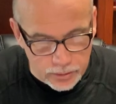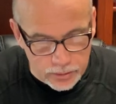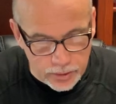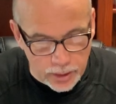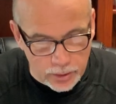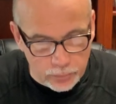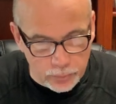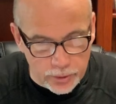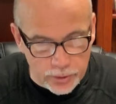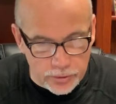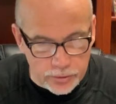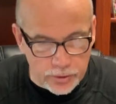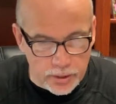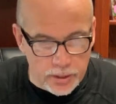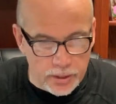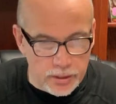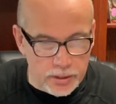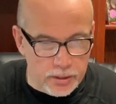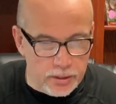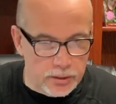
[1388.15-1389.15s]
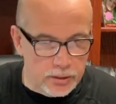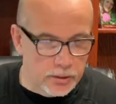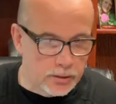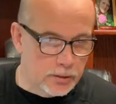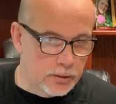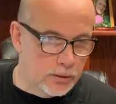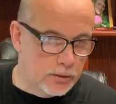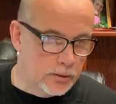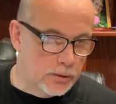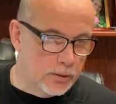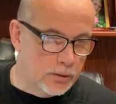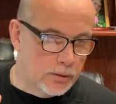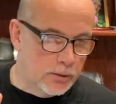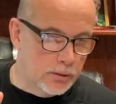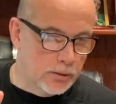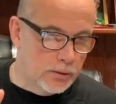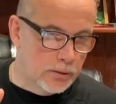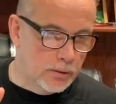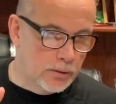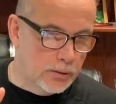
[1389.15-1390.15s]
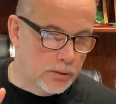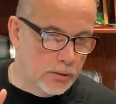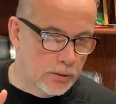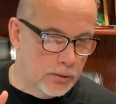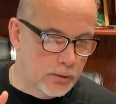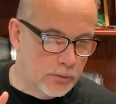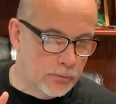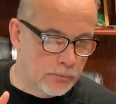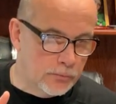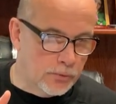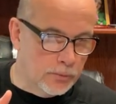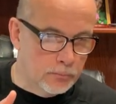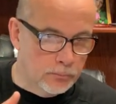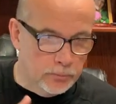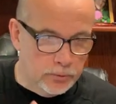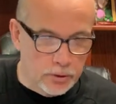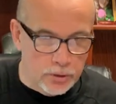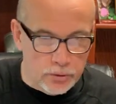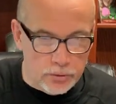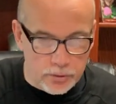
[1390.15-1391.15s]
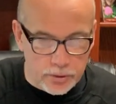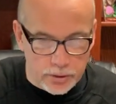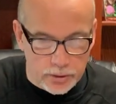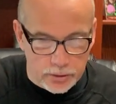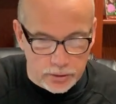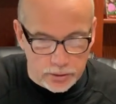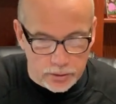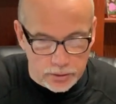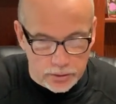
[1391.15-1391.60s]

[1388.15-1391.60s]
Then we see from Luke,